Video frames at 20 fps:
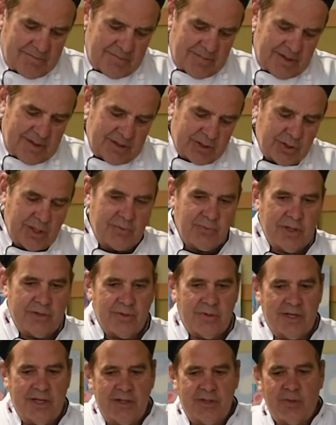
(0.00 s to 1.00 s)
Actually, I'd rather
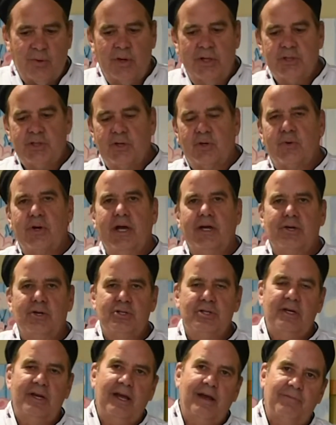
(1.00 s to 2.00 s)
eat the oyster crackers
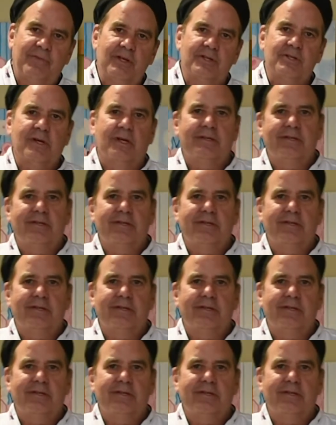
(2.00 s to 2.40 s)
than have this on